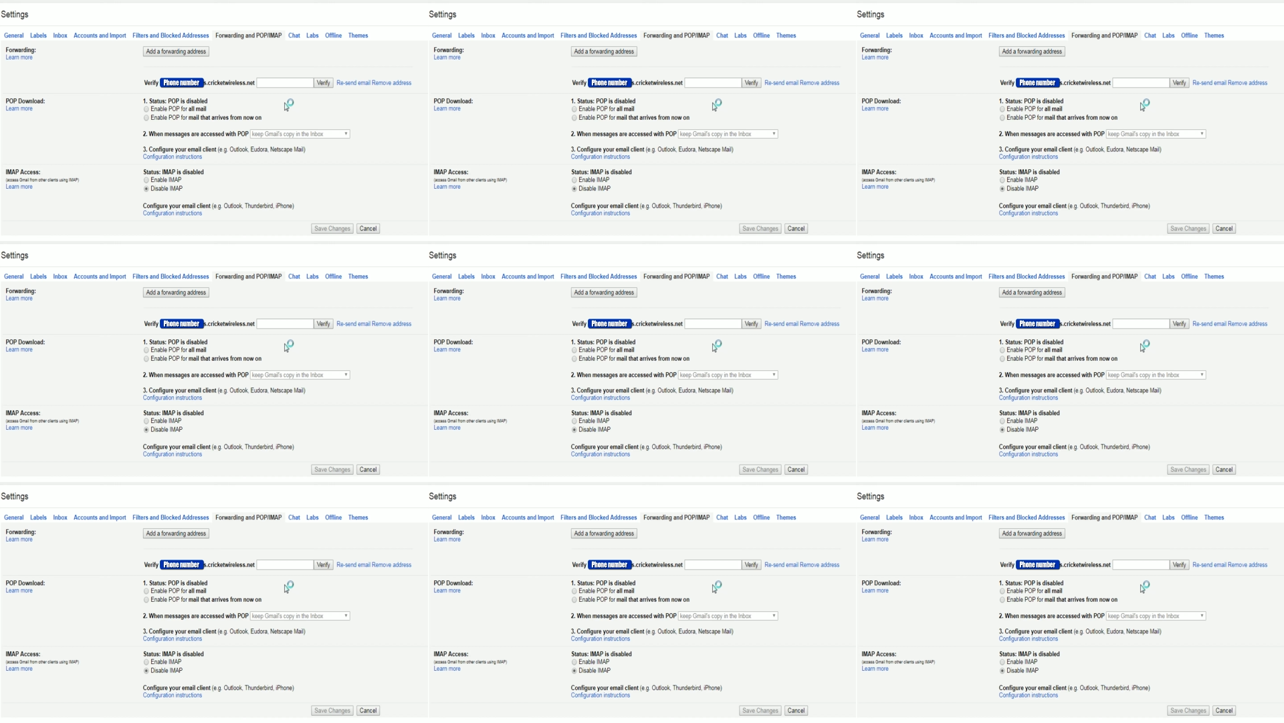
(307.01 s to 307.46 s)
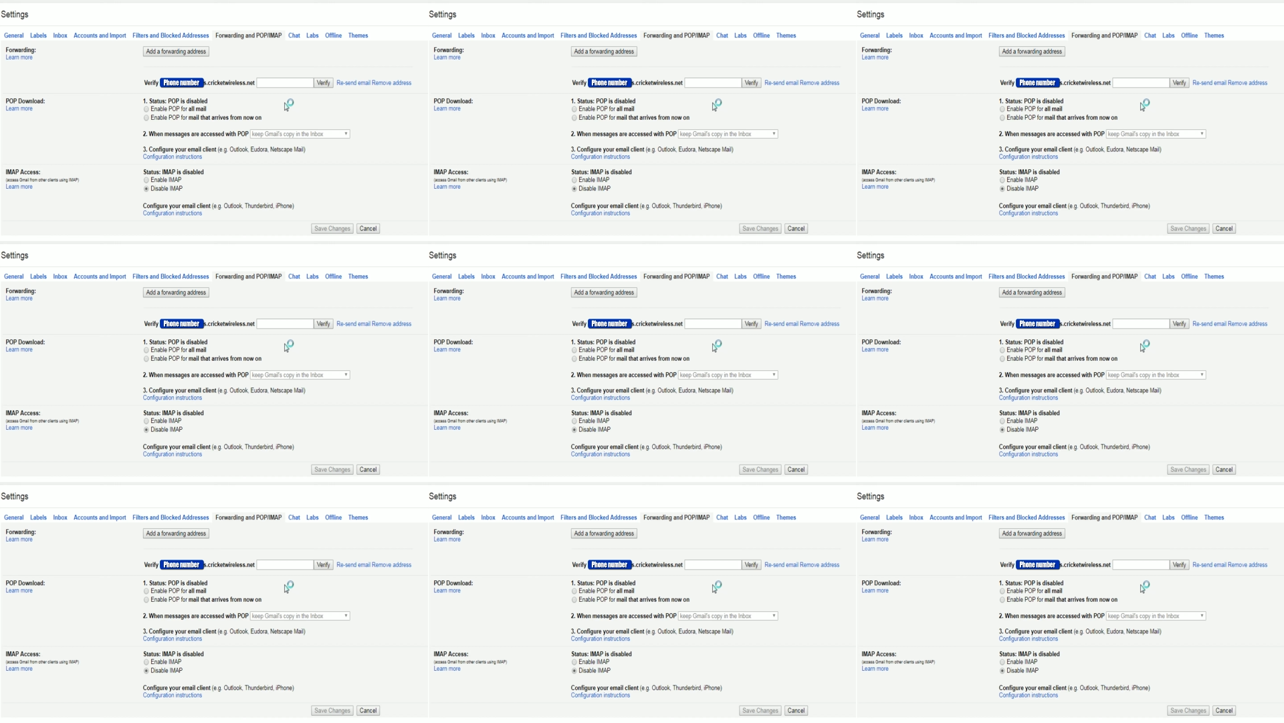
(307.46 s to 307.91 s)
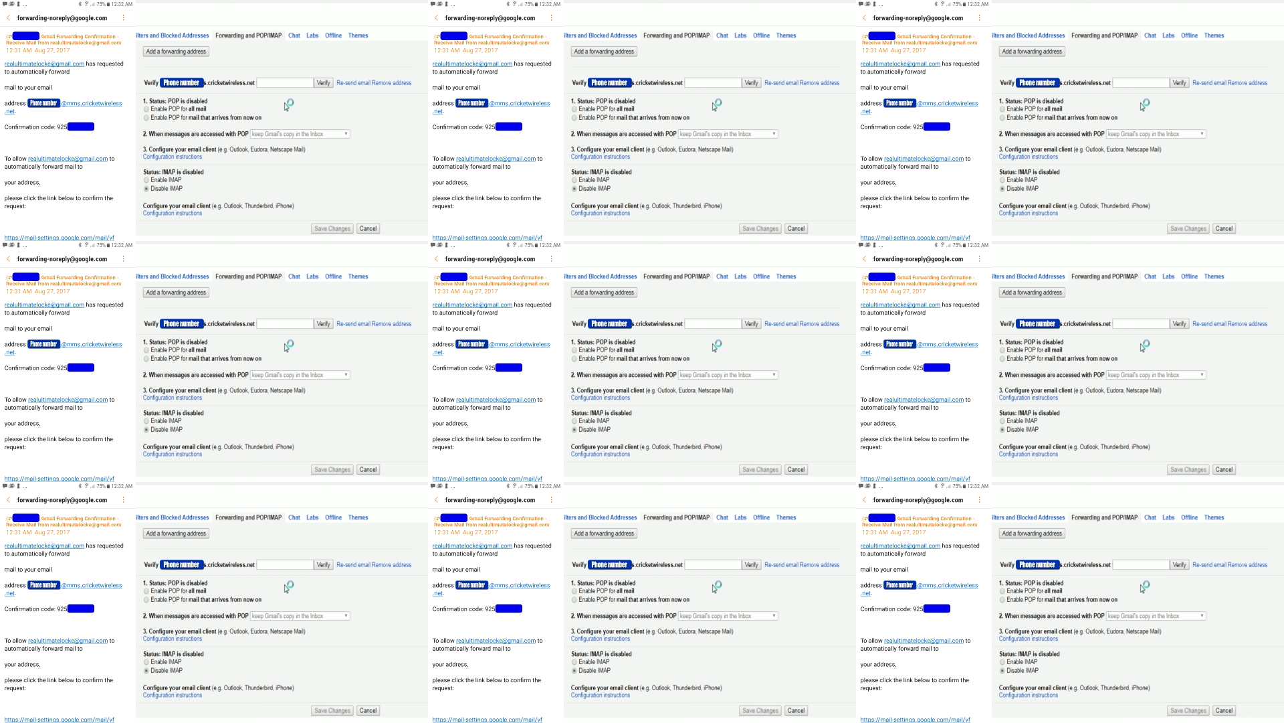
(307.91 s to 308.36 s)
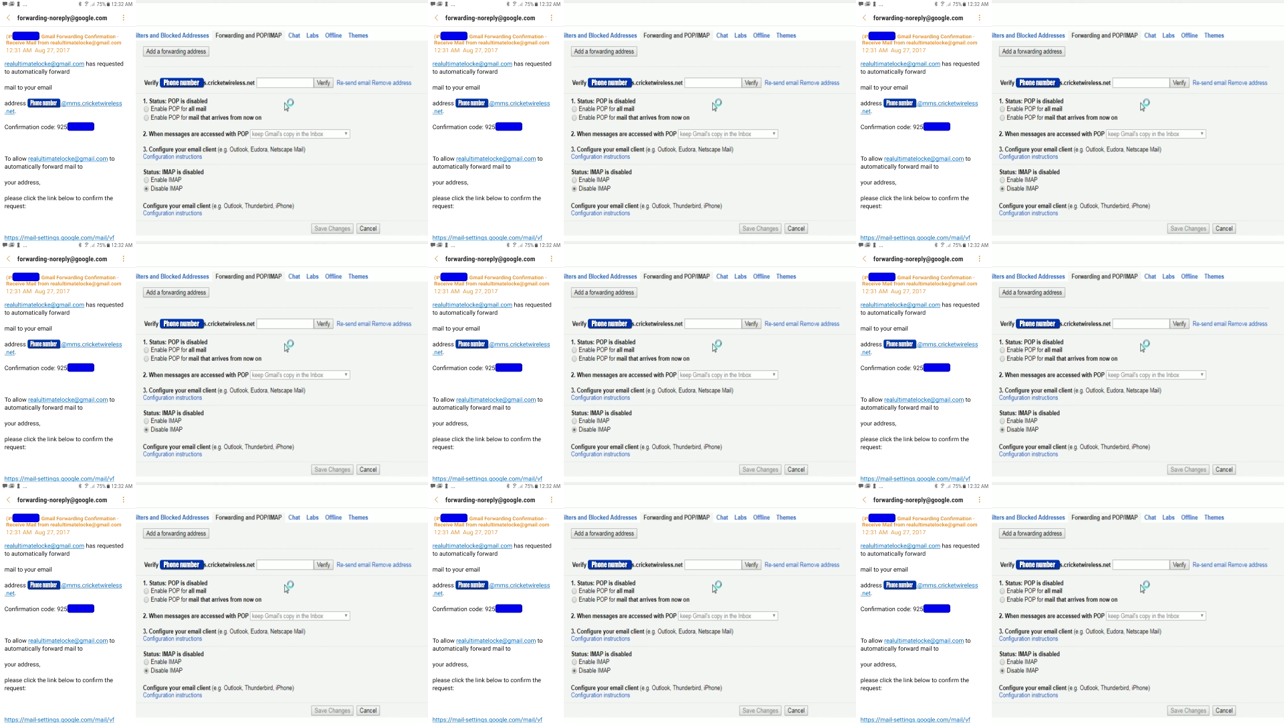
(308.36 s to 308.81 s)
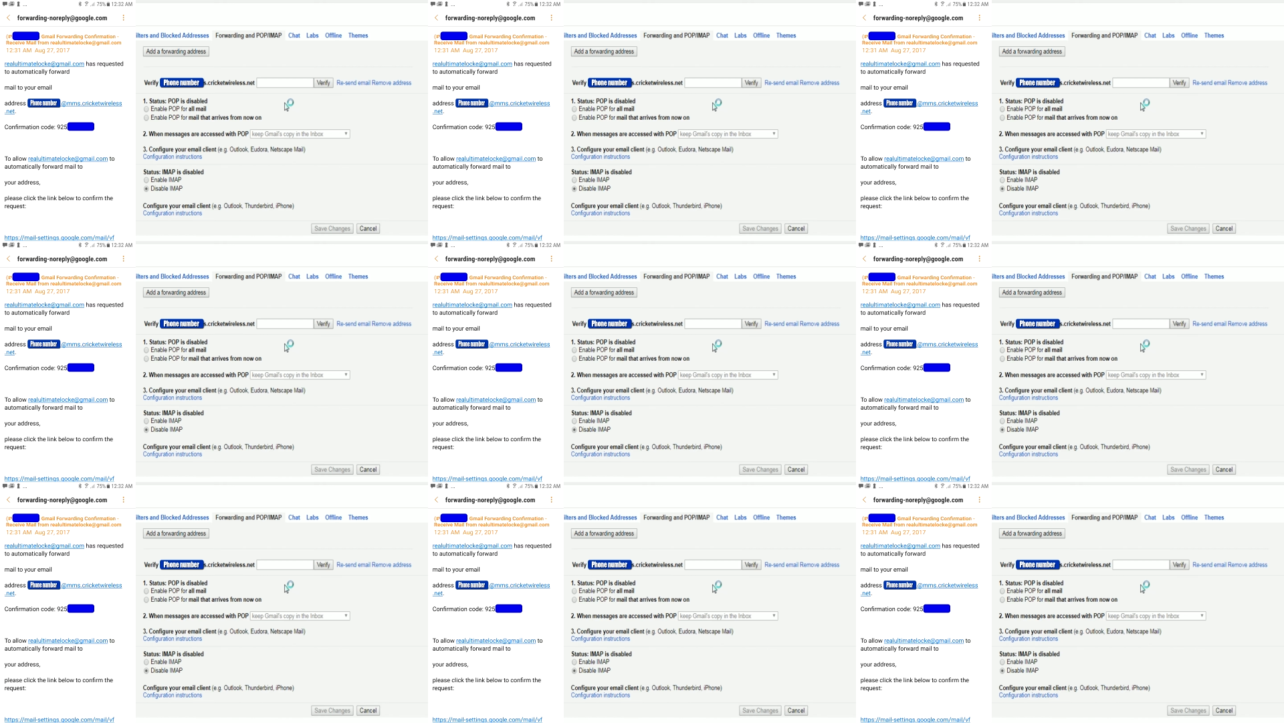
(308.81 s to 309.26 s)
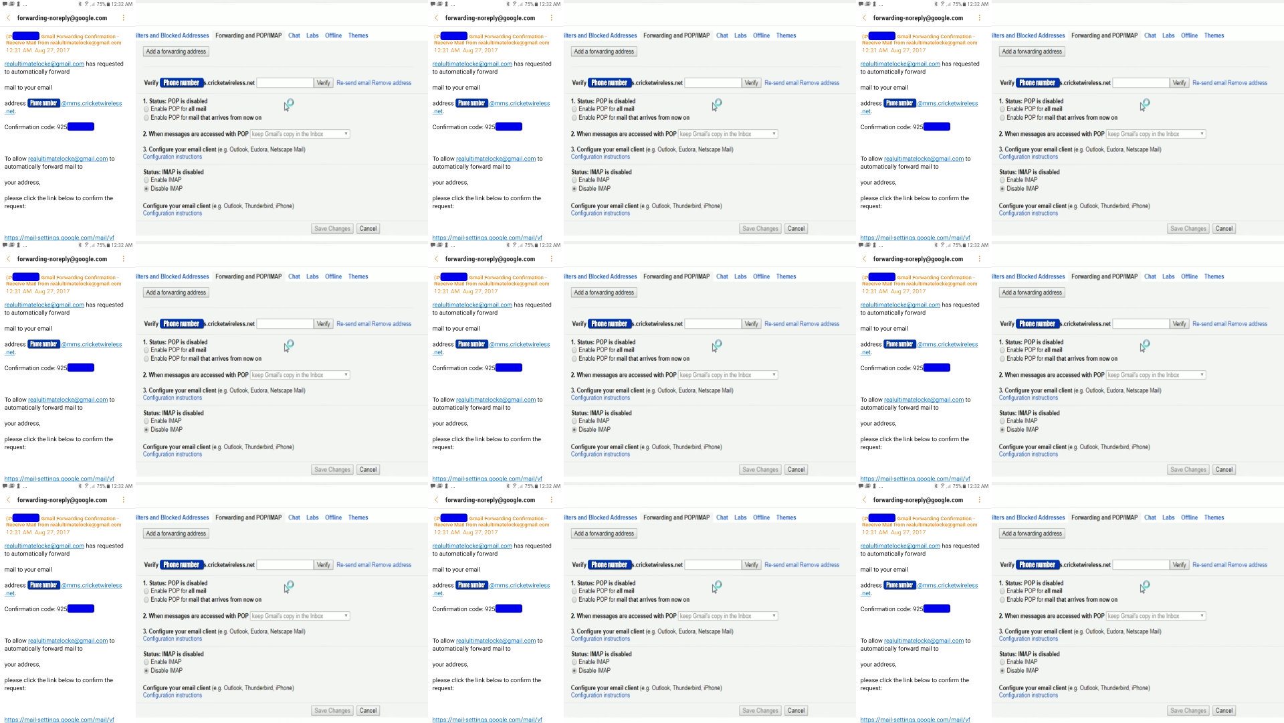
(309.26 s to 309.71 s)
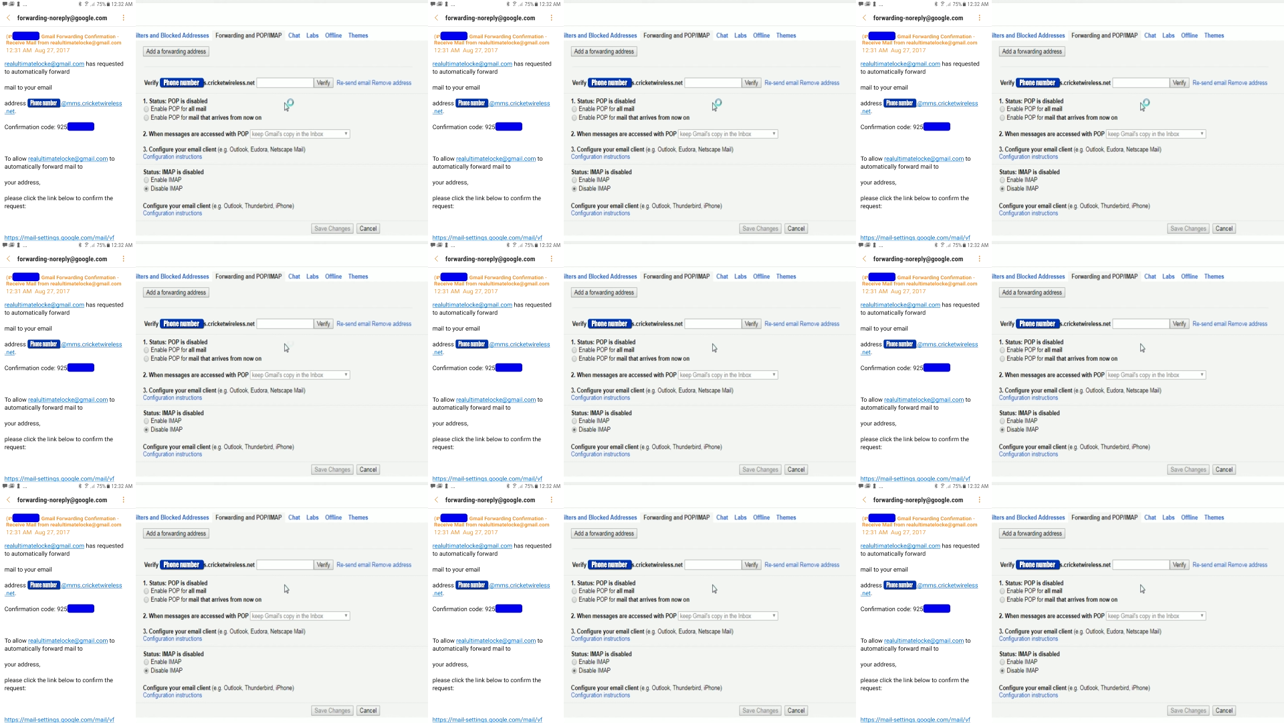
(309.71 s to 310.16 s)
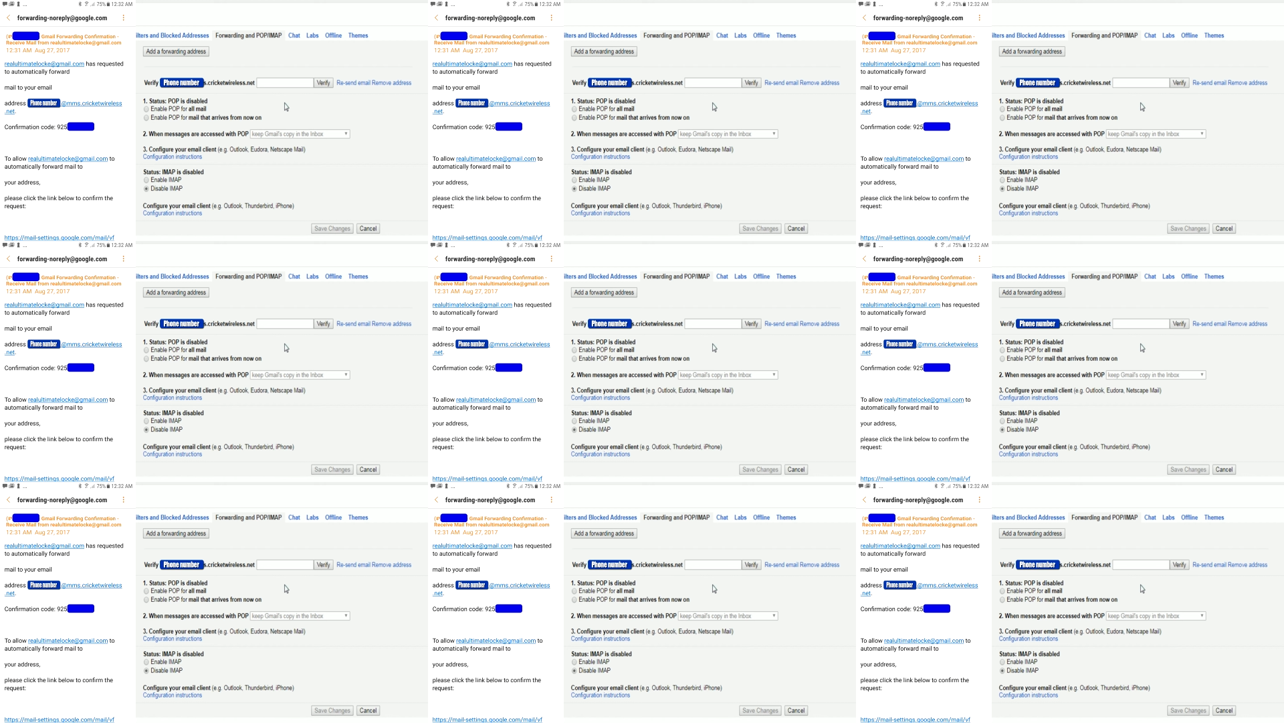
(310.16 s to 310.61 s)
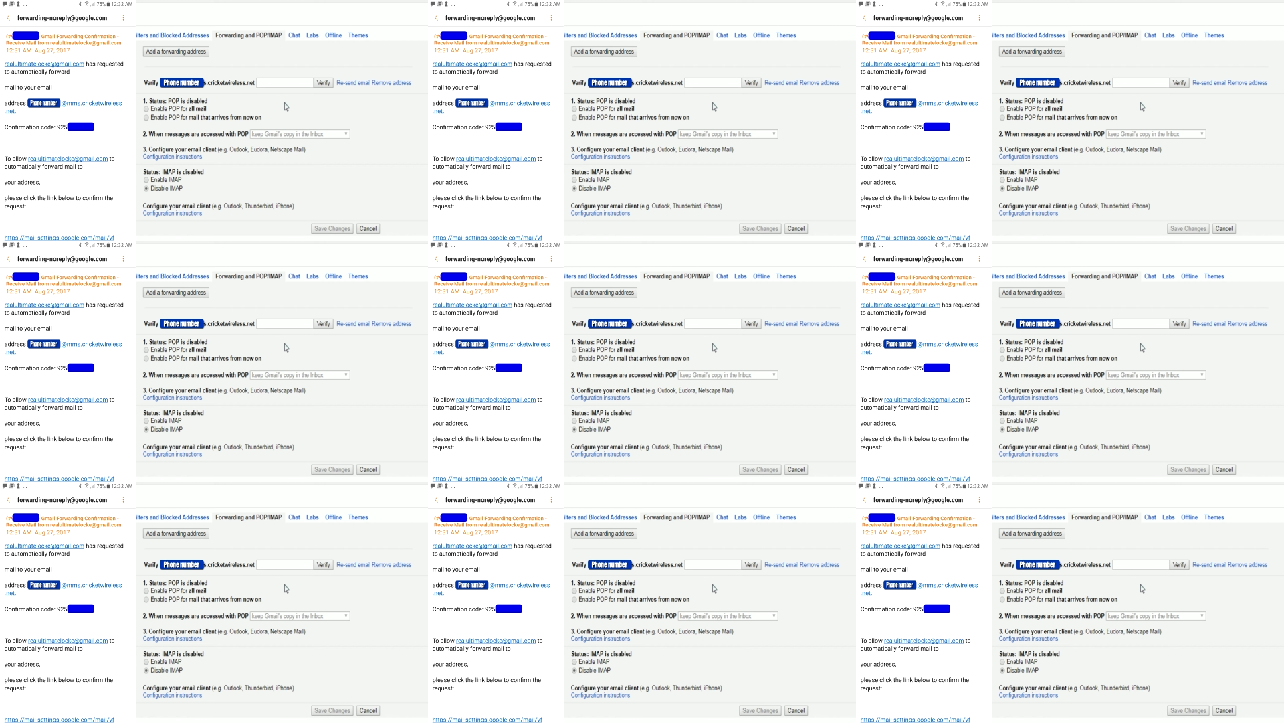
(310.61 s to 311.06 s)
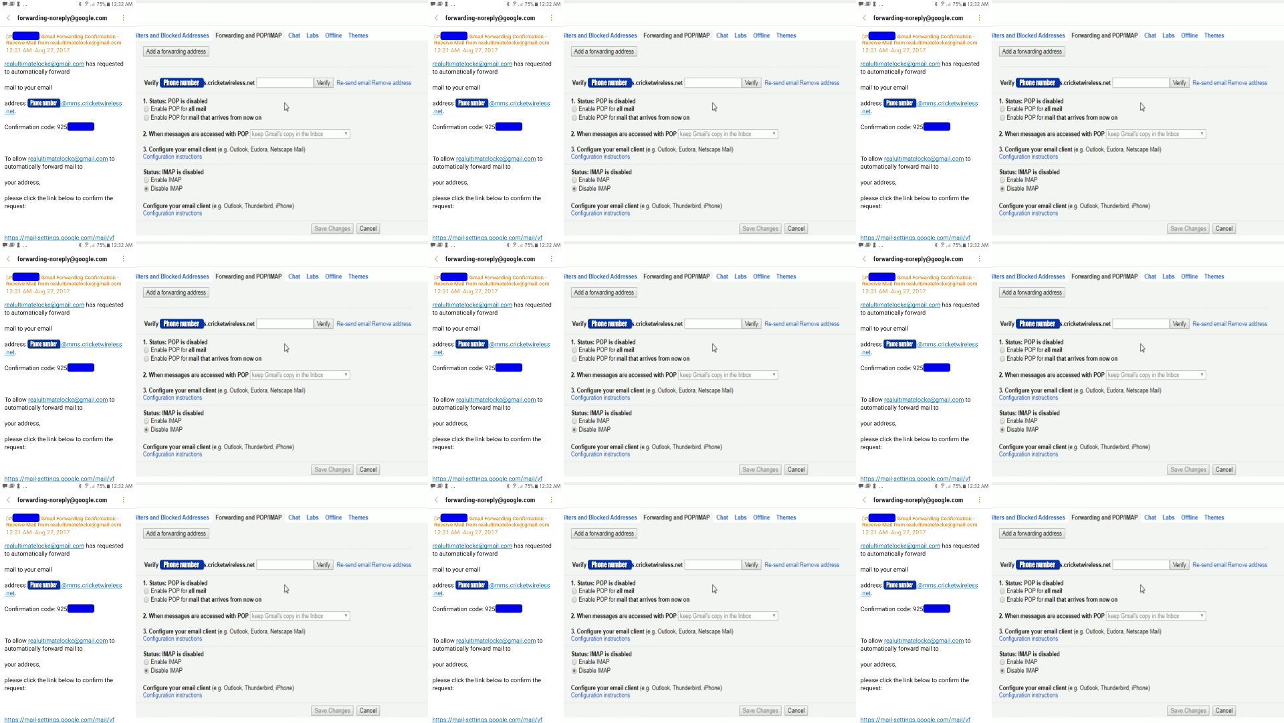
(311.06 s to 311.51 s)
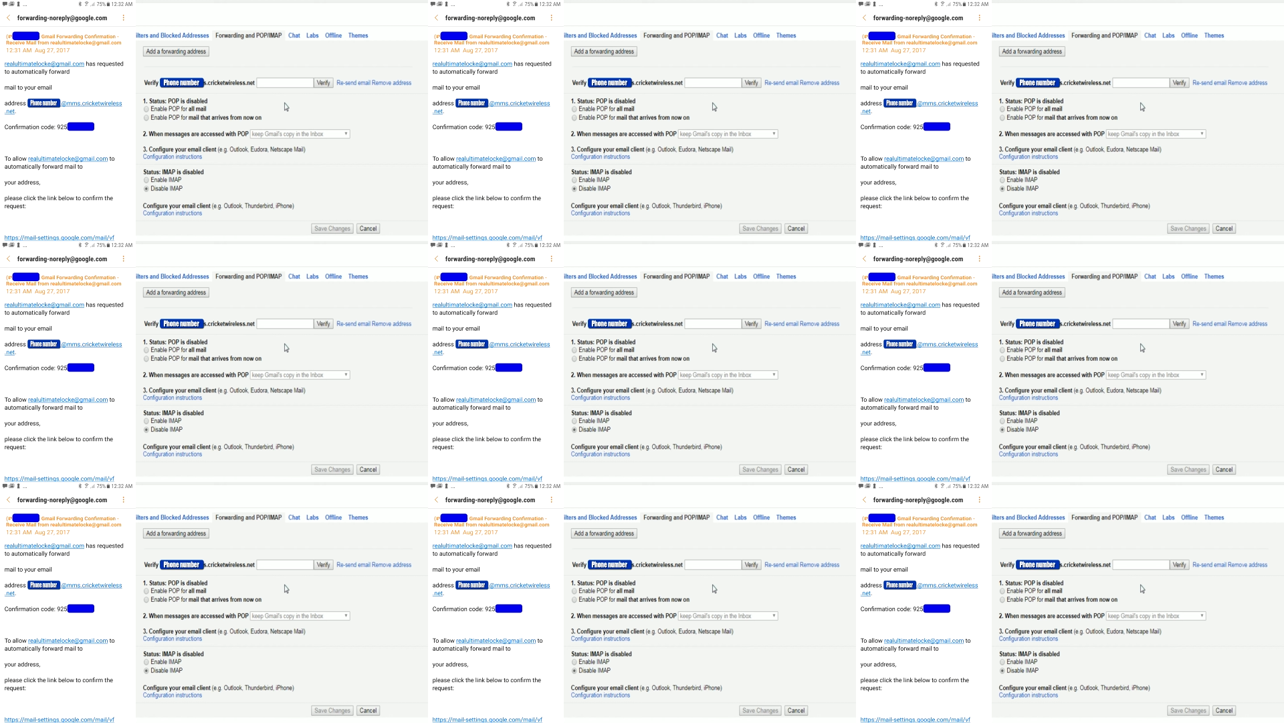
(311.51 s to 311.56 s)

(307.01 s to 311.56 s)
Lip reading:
[unreadable: no face in view]